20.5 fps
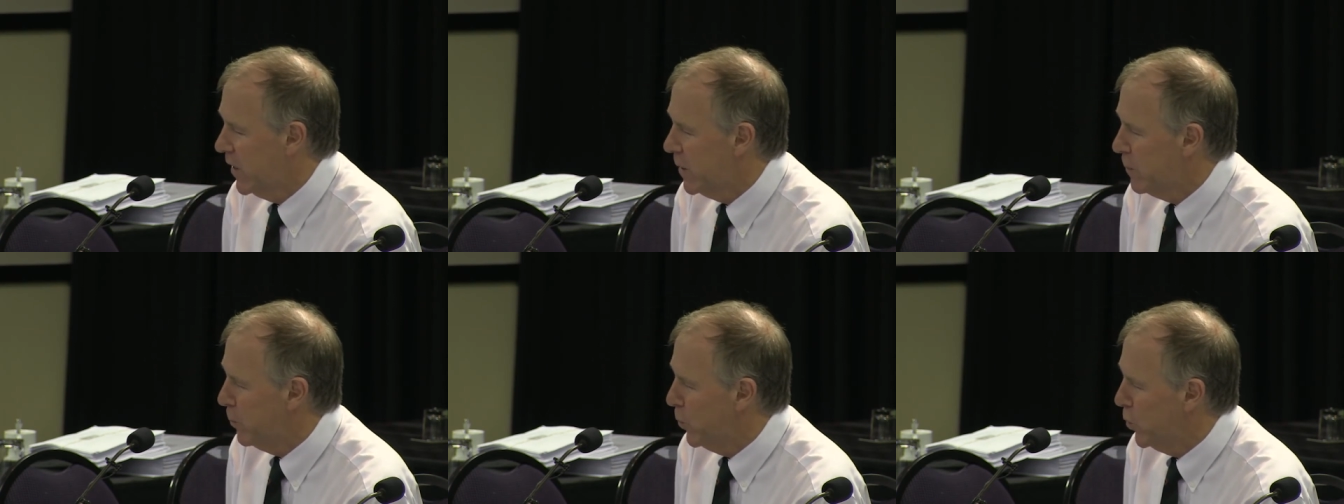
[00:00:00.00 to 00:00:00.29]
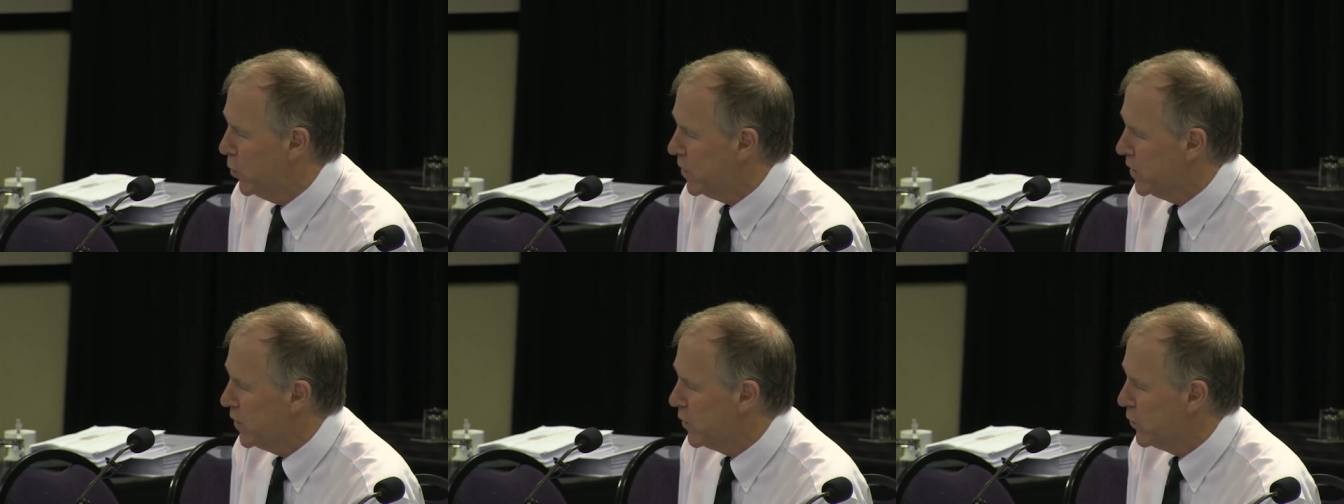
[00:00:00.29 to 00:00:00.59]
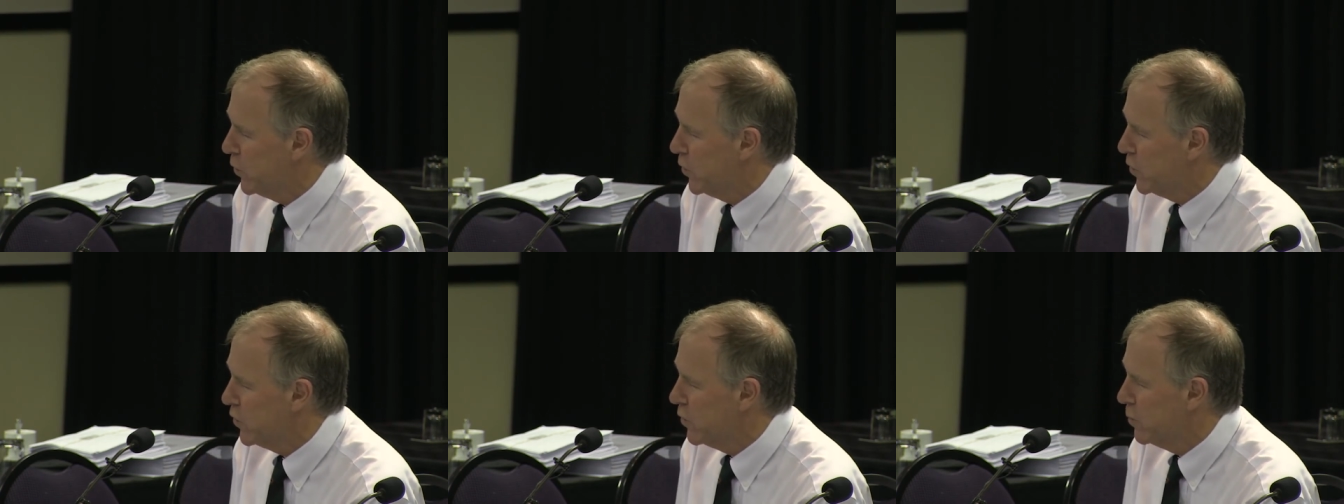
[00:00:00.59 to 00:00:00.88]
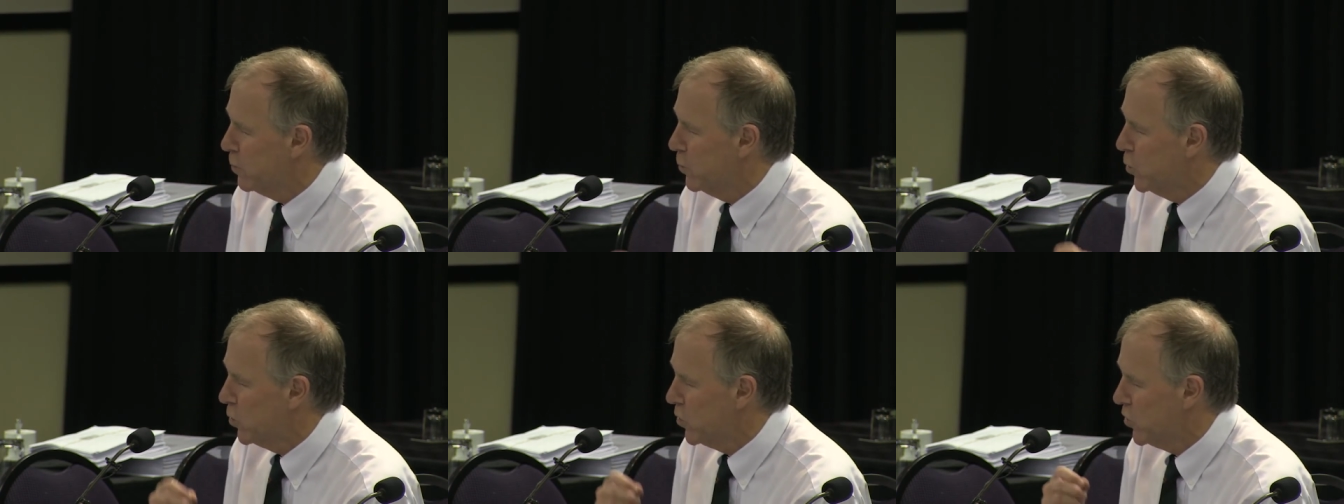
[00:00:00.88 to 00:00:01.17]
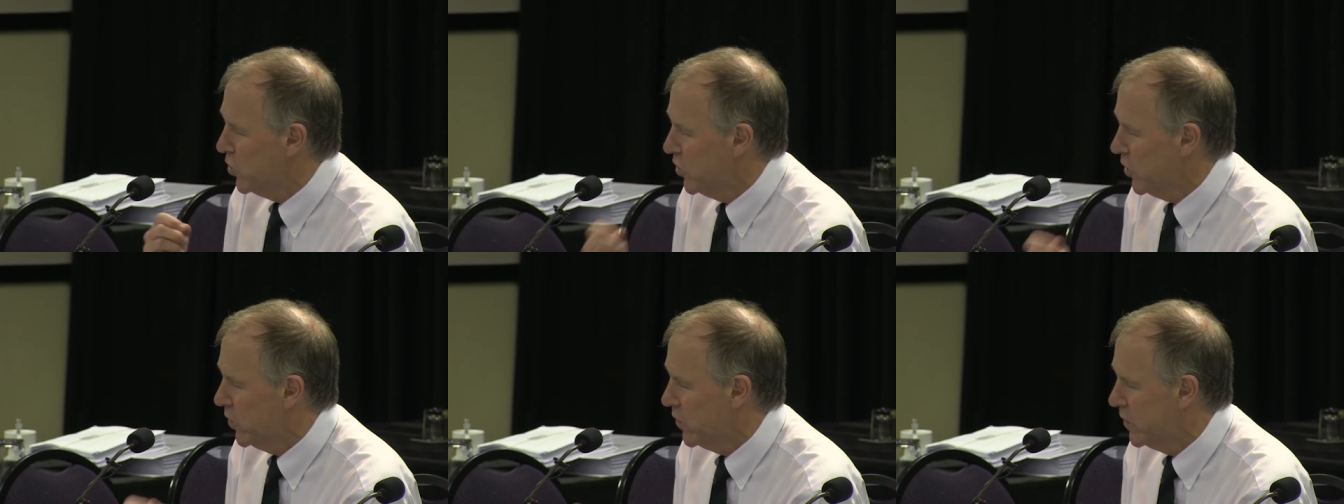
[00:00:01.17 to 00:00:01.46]
importance for small
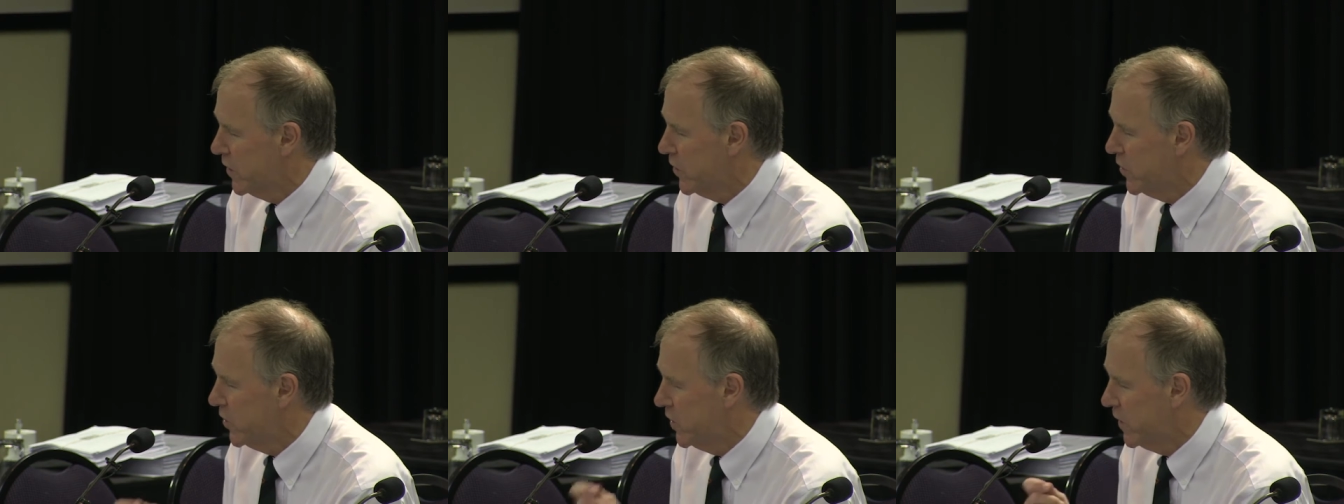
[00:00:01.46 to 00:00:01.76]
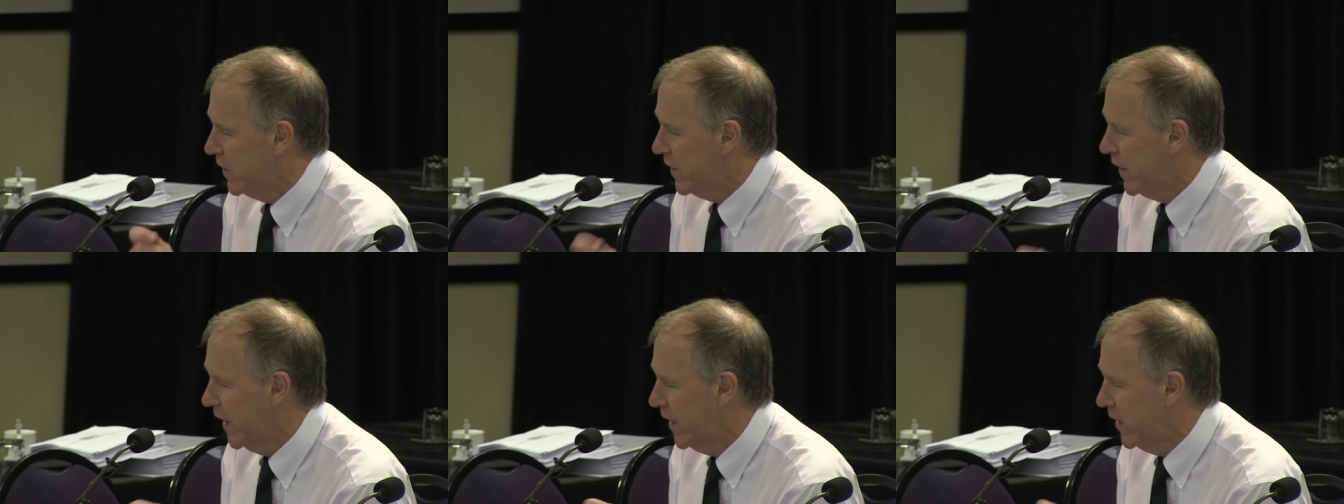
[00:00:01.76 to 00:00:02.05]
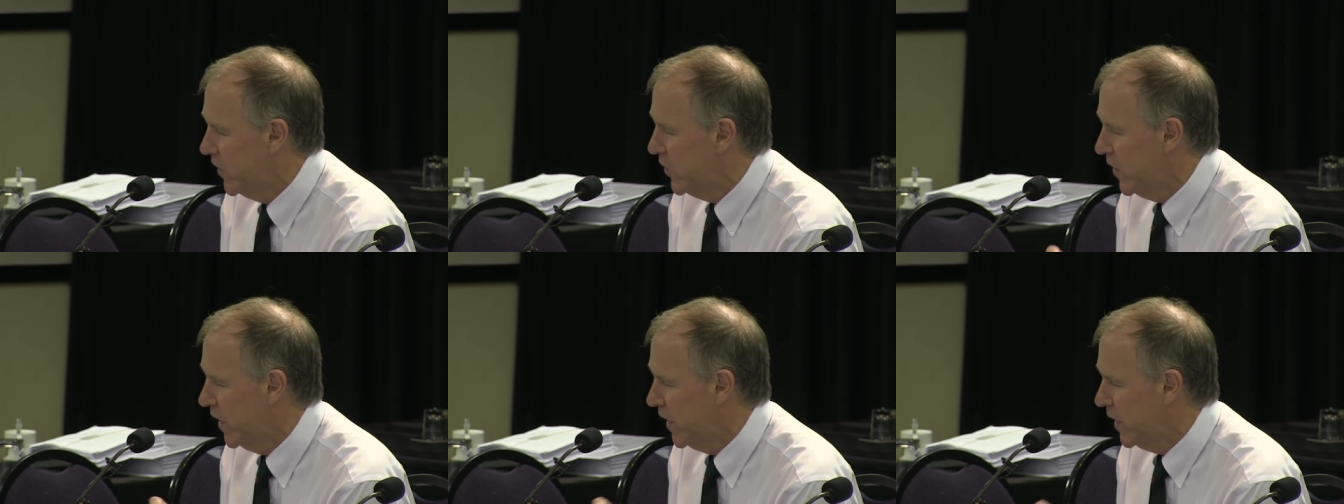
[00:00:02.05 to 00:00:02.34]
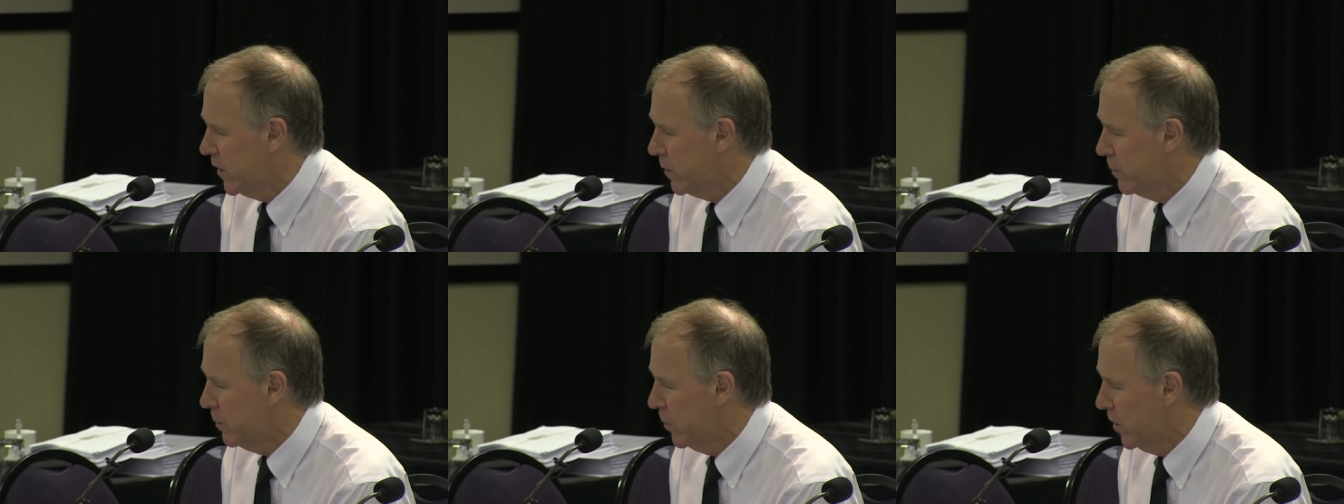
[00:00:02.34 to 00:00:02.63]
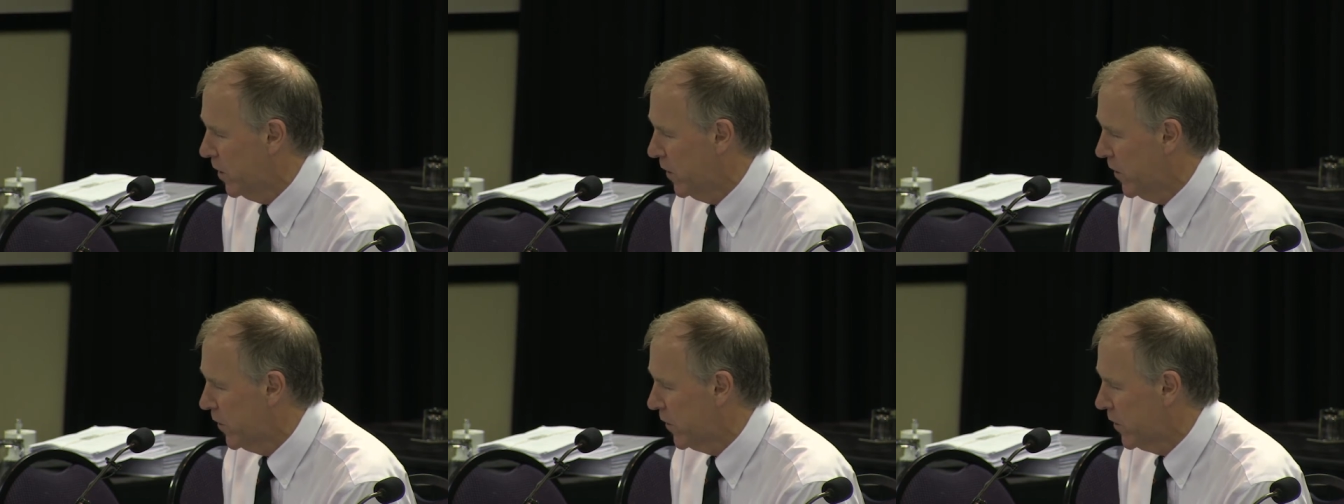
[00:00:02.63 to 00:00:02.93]
children due to the energetic
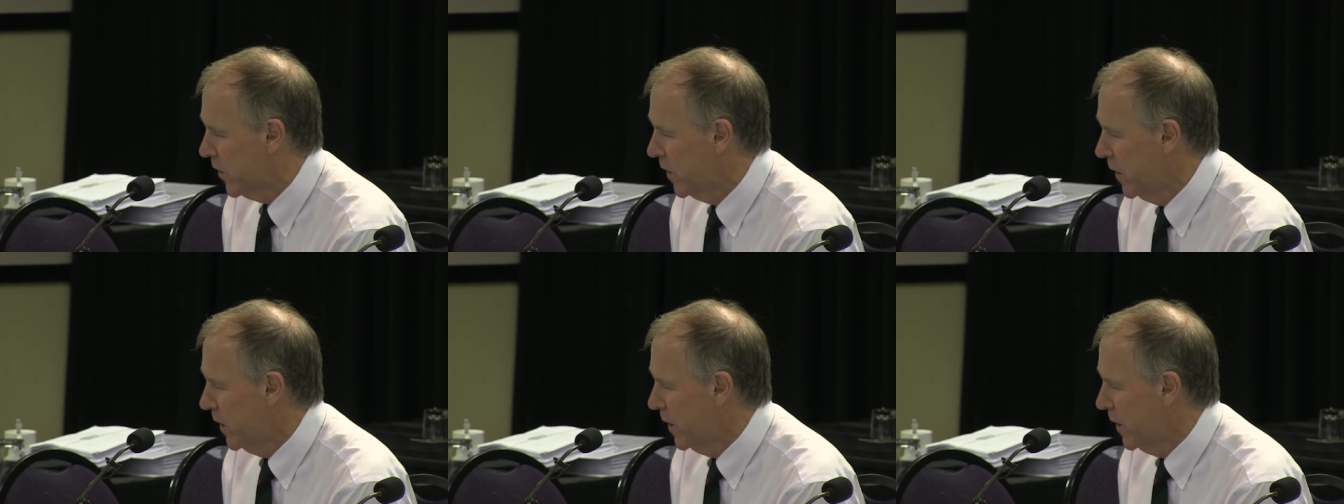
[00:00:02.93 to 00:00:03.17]
demands